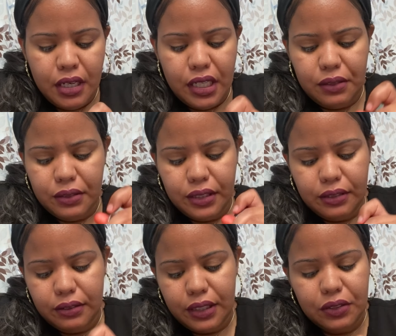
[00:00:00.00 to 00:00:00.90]
I was like,
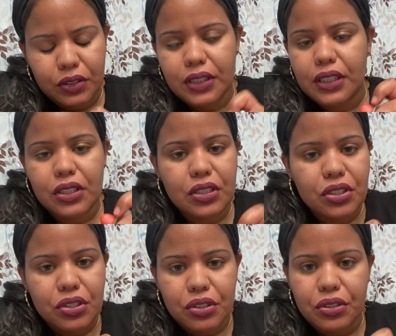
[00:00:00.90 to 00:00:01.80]
I'll just get the
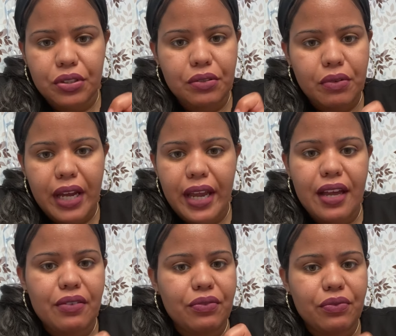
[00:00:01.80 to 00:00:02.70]
sugar. I
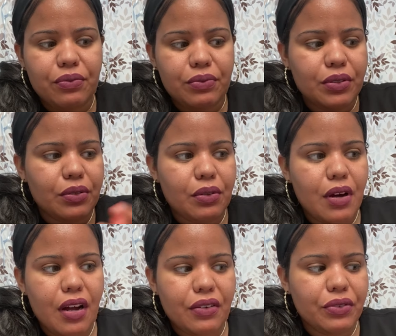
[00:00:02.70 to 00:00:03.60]
have, you know,
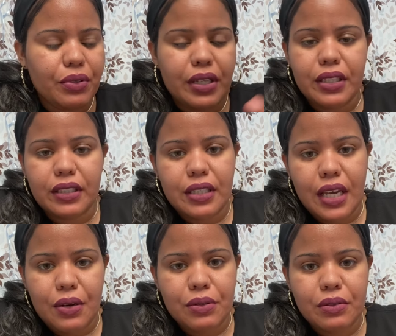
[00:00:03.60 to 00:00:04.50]
coffee ground at the
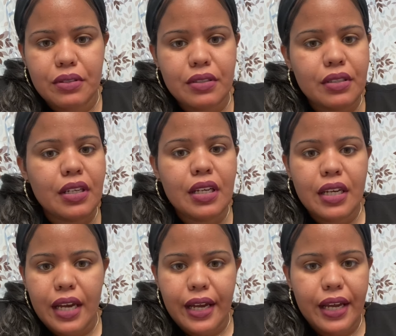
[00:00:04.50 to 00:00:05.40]
house.
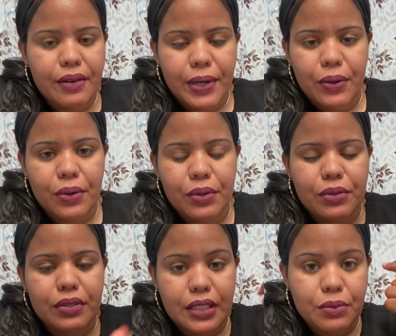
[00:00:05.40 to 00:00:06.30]
I have my
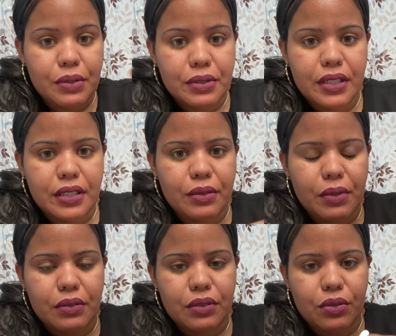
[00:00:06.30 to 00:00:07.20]
oils. That's what I was thinking when I
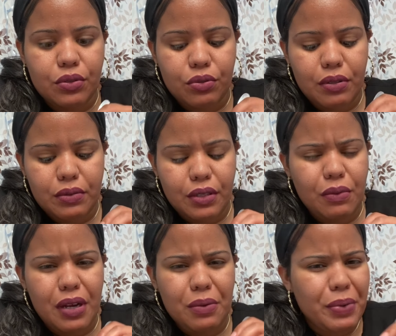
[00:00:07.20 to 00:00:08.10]
was at the store. I was like,
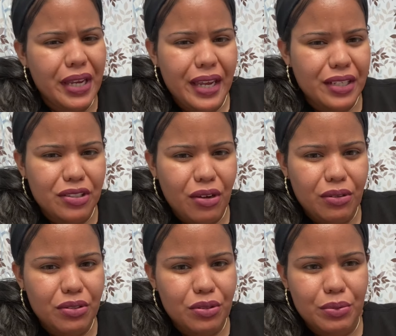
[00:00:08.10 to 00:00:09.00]
why pay
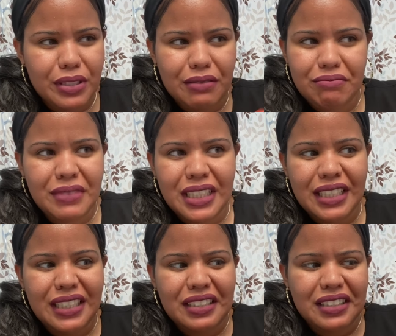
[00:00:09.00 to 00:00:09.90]
$8 when,
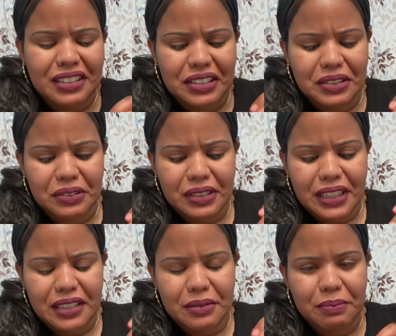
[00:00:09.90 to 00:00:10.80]
you know, I
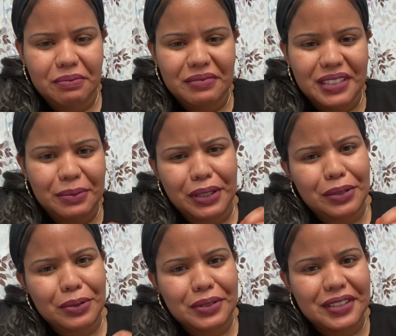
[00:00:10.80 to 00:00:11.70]
could spend
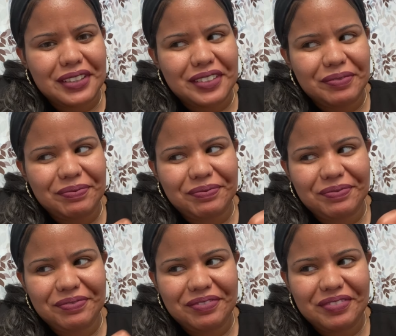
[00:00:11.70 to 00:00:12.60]
close to,
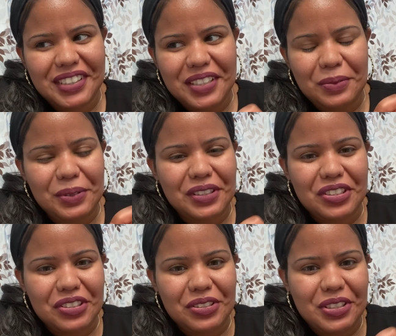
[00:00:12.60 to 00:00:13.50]
what the
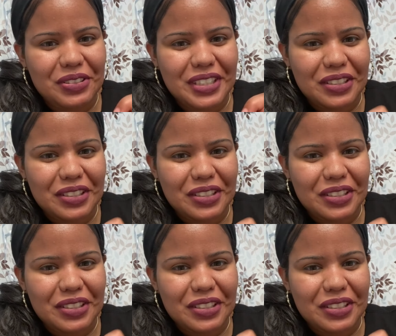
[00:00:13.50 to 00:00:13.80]
sugar there is like